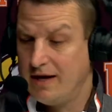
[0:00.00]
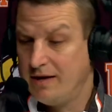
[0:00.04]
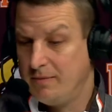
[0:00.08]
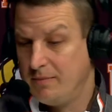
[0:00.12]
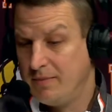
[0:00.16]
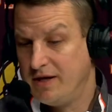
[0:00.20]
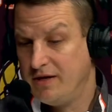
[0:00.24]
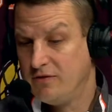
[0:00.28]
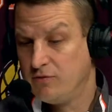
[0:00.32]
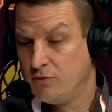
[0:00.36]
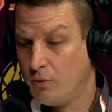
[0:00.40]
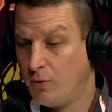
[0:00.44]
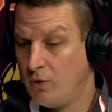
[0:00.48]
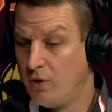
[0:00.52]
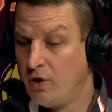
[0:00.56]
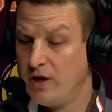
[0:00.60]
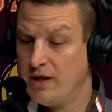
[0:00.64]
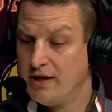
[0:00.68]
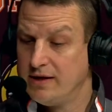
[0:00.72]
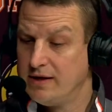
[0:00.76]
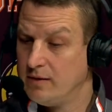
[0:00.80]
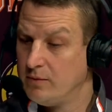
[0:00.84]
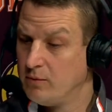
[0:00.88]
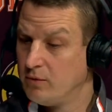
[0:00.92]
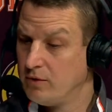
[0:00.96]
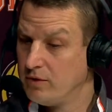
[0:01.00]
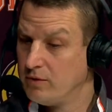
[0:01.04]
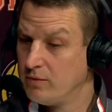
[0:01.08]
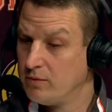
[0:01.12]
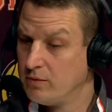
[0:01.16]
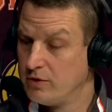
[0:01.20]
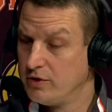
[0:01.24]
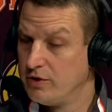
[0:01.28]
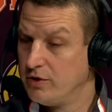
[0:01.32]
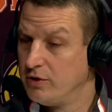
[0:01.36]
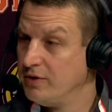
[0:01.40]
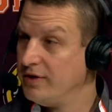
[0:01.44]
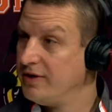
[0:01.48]
It means one that we're,
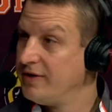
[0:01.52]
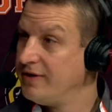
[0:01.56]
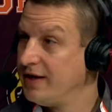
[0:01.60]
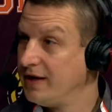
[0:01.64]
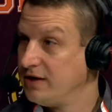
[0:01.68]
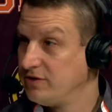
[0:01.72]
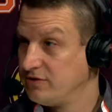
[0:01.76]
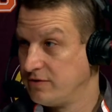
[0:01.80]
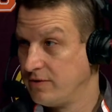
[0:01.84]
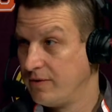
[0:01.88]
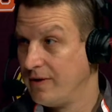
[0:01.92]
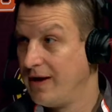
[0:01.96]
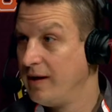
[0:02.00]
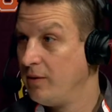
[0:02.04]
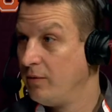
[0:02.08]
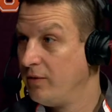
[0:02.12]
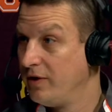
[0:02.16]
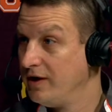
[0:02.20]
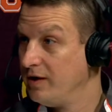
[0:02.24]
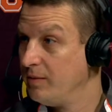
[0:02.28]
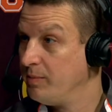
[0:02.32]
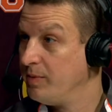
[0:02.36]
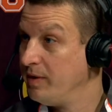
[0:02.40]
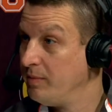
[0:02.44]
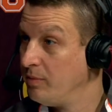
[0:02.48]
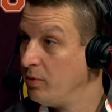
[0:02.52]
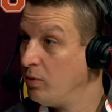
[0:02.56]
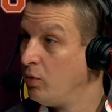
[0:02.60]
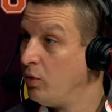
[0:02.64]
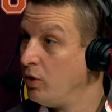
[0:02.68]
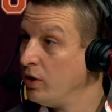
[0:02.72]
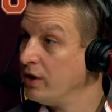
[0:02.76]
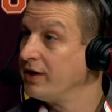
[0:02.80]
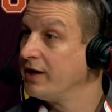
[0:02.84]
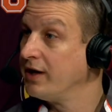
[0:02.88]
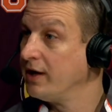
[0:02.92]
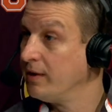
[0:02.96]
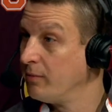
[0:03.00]
we're doing things the right way that people
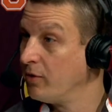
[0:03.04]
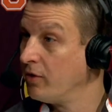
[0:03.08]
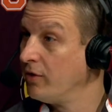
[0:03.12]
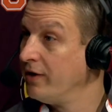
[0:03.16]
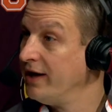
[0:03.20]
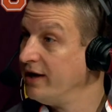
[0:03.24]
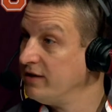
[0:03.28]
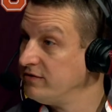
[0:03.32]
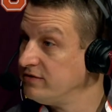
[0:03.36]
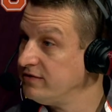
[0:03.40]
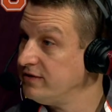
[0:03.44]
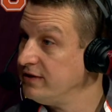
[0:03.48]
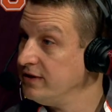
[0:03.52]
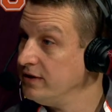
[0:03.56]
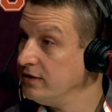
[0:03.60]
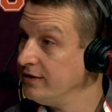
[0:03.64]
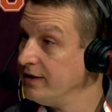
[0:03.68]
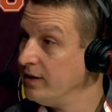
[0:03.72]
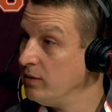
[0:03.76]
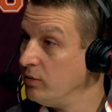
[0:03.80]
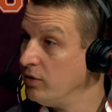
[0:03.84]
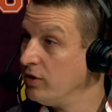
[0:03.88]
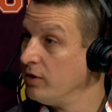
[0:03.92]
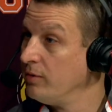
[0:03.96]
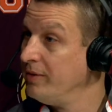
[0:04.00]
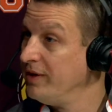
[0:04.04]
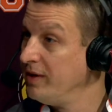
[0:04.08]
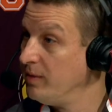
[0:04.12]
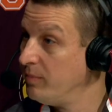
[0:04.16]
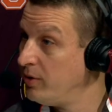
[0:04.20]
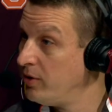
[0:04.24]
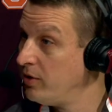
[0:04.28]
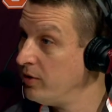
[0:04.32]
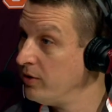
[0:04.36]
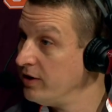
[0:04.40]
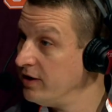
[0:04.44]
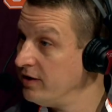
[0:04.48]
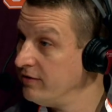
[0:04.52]
want to come around still. They want to be a
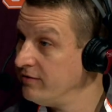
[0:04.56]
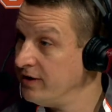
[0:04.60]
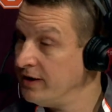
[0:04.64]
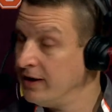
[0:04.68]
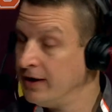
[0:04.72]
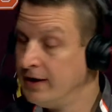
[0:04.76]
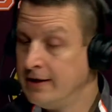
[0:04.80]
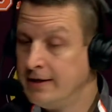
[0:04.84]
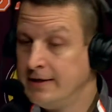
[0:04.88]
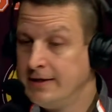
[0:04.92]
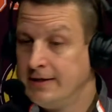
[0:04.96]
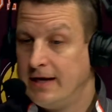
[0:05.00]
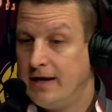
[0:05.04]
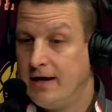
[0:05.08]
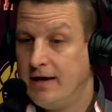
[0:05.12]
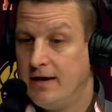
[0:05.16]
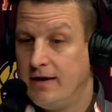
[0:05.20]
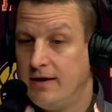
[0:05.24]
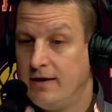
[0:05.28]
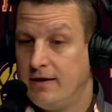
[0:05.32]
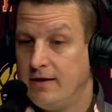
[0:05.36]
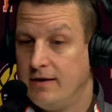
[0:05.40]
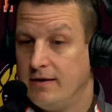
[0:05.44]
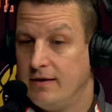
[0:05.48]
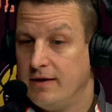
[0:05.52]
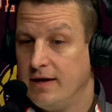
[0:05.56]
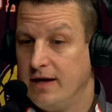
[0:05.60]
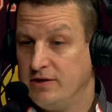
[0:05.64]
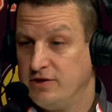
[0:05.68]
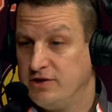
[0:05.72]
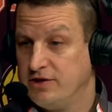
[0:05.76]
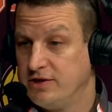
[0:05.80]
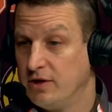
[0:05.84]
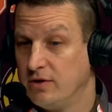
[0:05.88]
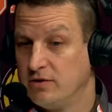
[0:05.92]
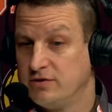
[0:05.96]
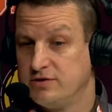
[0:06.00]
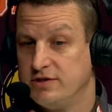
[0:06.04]
part of it. Uh, it
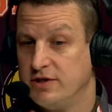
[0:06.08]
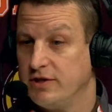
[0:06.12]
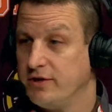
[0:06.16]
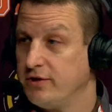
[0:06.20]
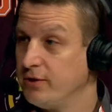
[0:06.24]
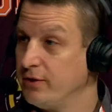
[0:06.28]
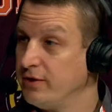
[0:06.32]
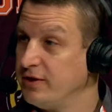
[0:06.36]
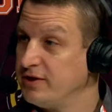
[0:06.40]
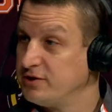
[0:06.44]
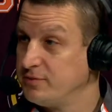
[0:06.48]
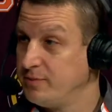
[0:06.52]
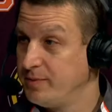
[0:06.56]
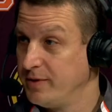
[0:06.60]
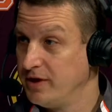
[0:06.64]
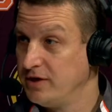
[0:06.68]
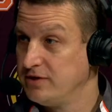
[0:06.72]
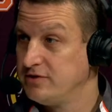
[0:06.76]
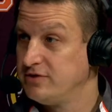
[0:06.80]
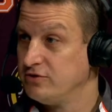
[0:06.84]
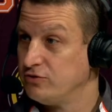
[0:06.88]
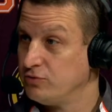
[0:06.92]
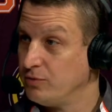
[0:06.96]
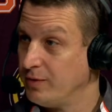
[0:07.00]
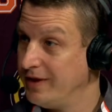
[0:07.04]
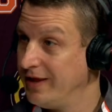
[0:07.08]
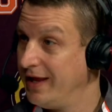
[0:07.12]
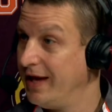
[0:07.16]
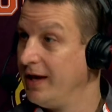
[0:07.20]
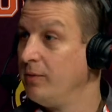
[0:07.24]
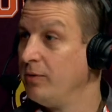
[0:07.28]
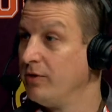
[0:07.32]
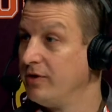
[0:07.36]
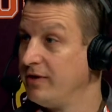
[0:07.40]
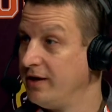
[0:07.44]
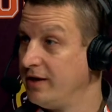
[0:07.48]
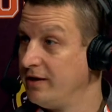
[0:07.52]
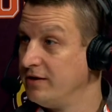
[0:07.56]
shows that their experiences when they
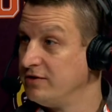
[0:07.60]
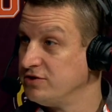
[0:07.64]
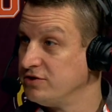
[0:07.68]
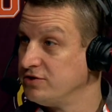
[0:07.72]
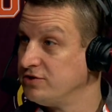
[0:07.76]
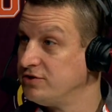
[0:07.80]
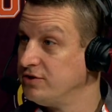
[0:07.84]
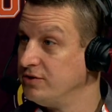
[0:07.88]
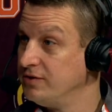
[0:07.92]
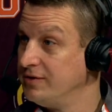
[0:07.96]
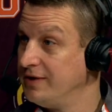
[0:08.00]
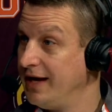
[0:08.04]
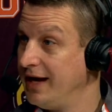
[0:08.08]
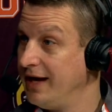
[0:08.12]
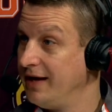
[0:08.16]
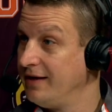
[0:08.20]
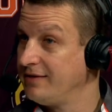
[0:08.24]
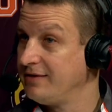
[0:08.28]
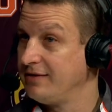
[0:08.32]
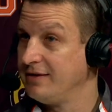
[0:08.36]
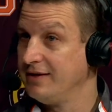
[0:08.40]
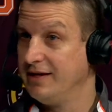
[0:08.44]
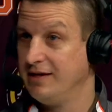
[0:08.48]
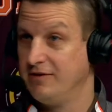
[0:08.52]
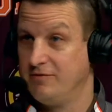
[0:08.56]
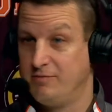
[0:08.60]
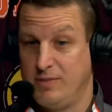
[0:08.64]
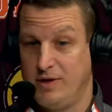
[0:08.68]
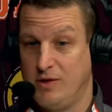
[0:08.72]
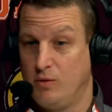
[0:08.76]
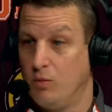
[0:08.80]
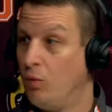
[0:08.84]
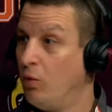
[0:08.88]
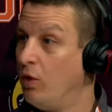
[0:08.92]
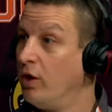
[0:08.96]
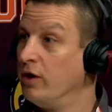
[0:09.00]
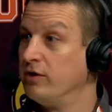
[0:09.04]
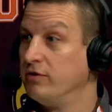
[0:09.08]
were there as a student athlete have been
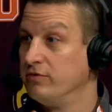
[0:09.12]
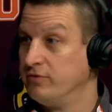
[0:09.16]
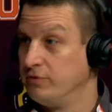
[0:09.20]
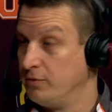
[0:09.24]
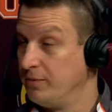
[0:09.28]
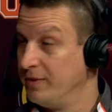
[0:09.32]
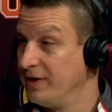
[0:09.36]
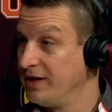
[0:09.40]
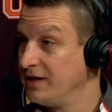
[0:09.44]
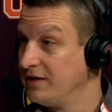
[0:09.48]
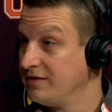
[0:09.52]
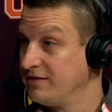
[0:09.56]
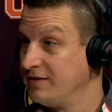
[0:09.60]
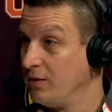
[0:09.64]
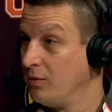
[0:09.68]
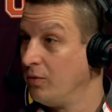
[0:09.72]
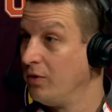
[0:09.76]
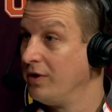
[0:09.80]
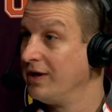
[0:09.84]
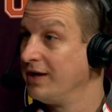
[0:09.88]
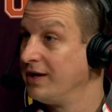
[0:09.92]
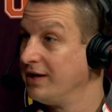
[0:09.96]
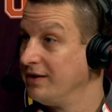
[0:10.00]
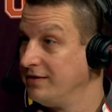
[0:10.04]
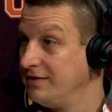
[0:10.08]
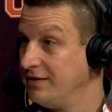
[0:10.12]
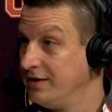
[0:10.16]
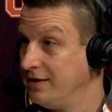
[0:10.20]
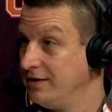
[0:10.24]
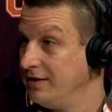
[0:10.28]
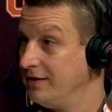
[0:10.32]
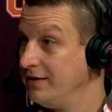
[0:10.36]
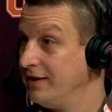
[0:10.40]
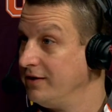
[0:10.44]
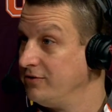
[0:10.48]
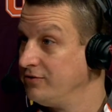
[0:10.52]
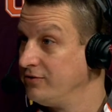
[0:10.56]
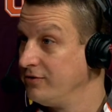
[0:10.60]
wonderful because they want to continue
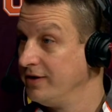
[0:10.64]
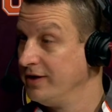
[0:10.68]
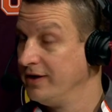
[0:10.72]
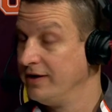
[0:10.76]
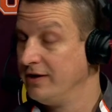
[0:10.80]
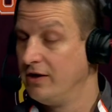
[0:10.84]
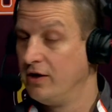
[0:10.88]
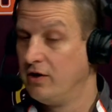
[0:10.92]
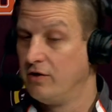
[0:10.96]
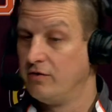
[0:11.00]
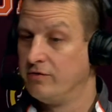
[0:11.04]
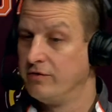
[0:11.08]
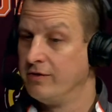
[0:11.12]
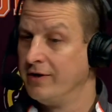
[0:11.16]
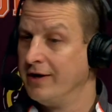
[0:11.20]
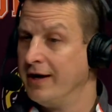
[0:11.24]
that trend over.